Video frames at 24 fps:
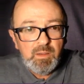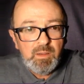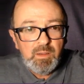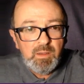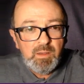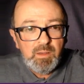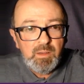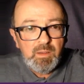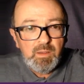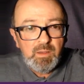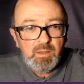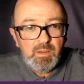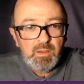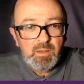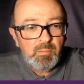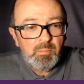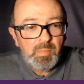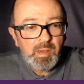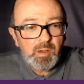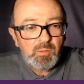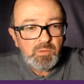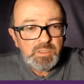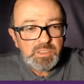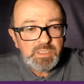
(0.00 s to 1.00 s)
Another
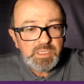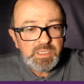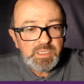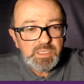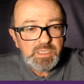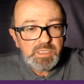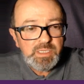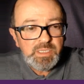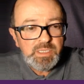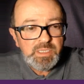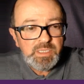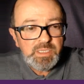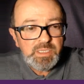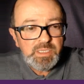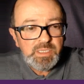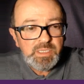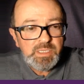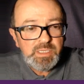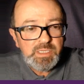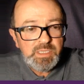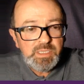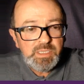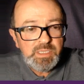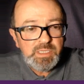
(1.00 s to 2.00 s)
metal detecting
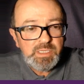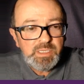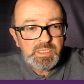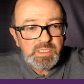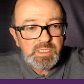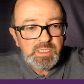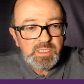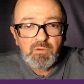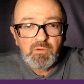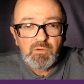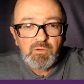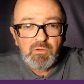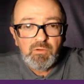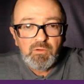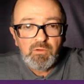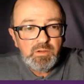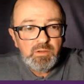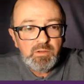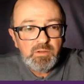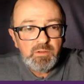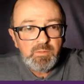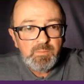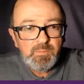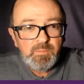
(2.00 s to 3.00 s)
find from
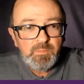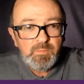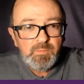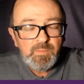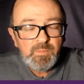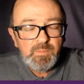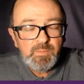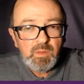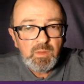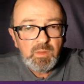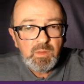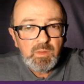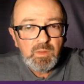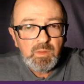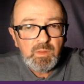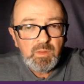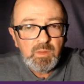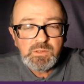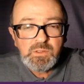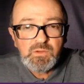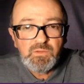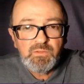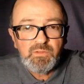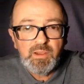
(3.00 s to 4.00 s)
England.
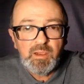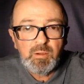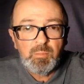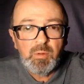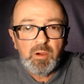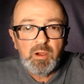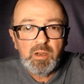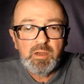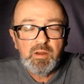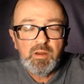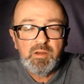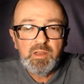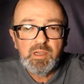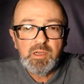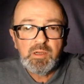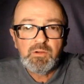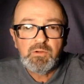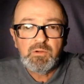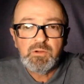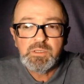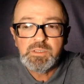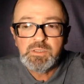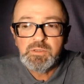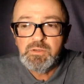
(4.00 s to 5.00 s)
This was found by a
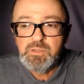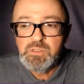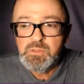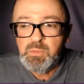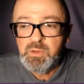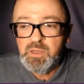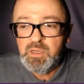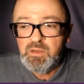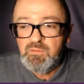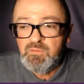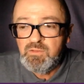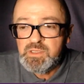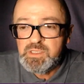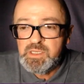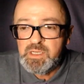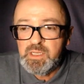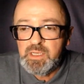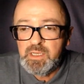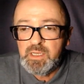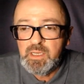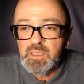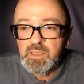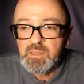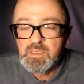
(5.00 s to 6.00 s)
detectorist who's been
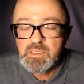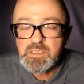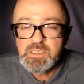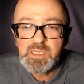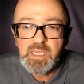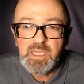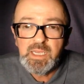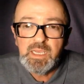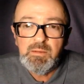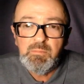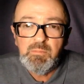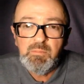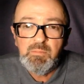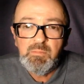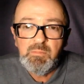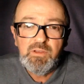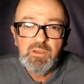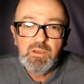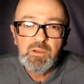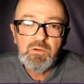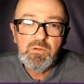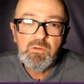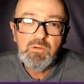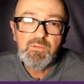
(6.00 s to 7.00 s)
visiting the same
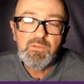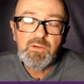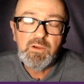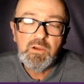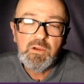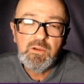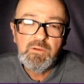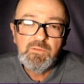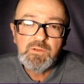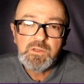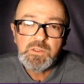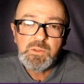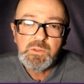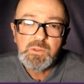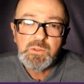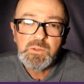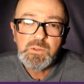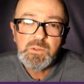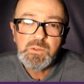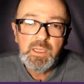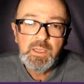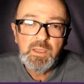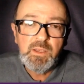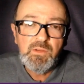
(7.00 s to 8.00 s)
field for over 20
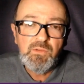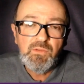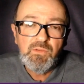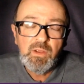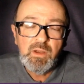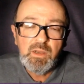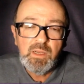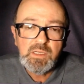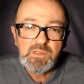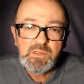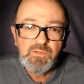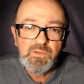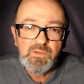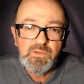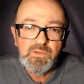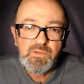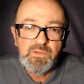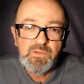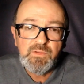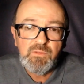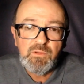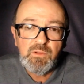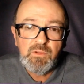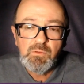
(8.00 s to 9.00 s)
years and has found
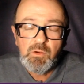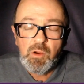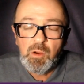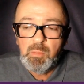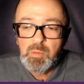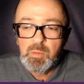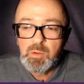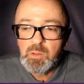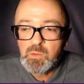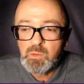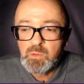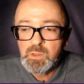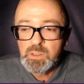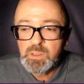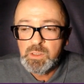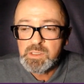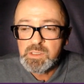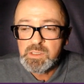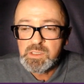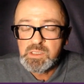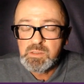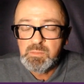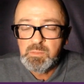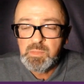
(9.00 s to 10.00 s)
a few Roman coins
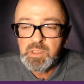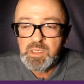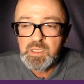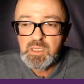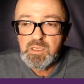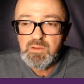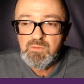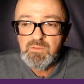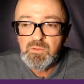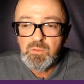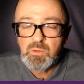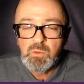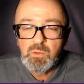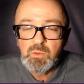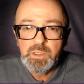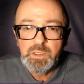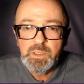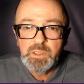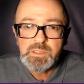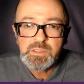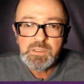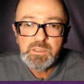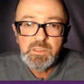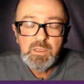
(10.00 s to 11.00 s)
and some medieval
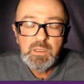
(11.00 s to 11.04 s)
coins.